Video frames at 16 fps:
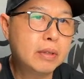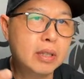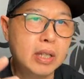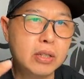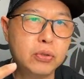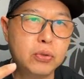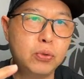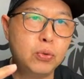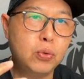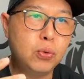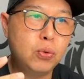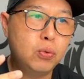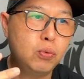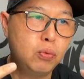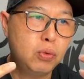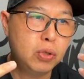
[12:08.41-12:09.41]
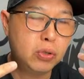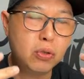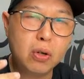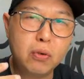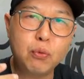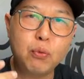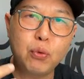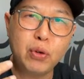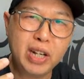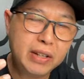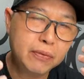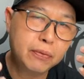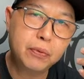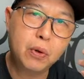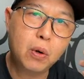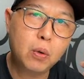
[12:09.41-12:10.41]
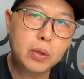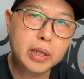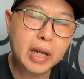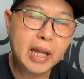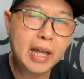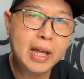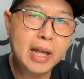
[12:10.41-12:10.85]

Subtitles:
It's not really forward.